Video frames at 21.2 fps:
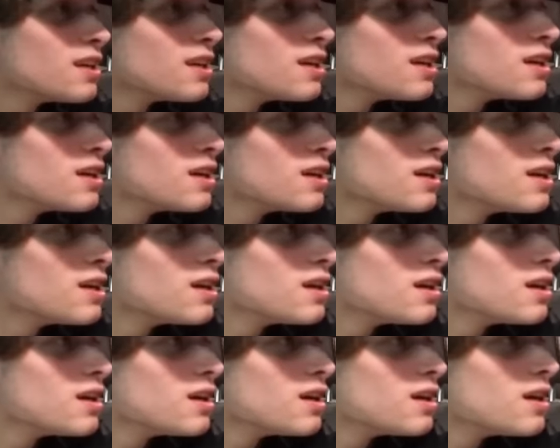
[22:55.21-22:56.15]

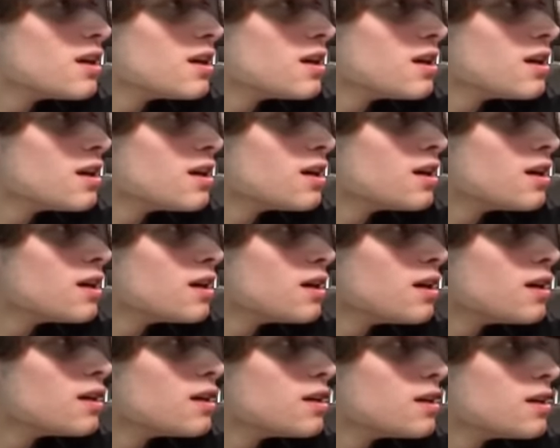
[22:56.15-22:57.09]

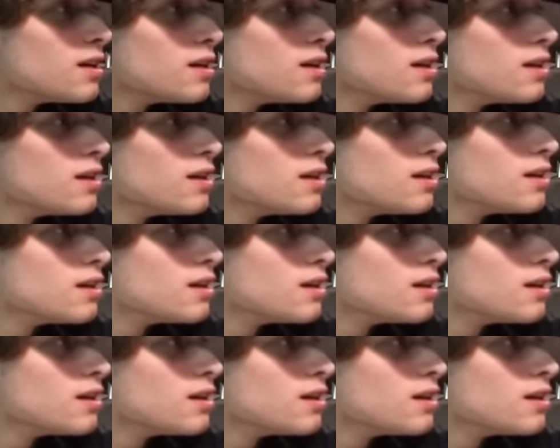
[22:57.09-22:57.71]
No words are spoken by the person on screen.